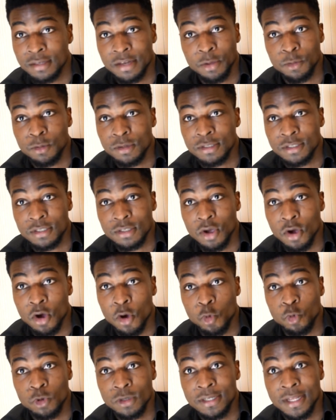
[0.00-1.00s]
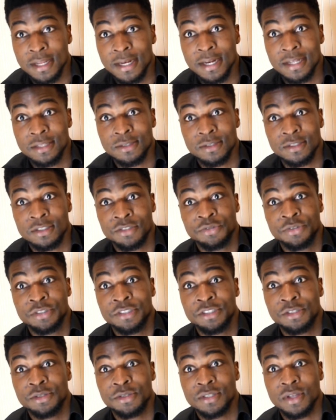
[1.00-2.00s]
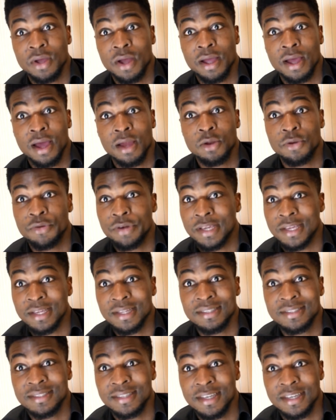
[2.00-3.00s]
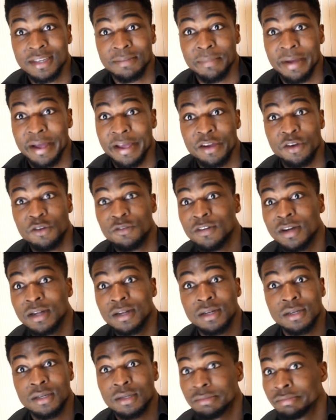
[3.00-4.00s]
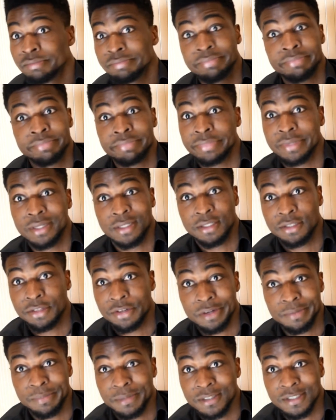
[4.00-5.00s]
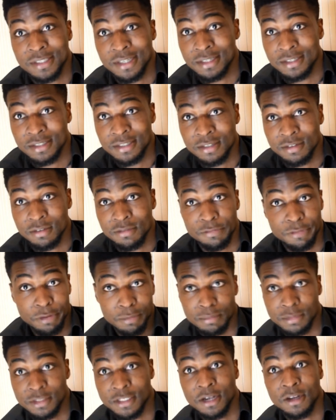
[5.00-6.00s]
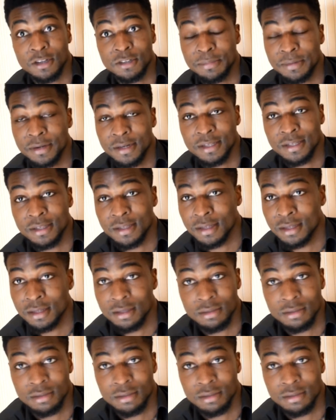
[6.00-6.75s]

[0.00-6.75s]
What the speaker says: They won't. Or would they let us reduce our caloric intake by over 33% from childbirth?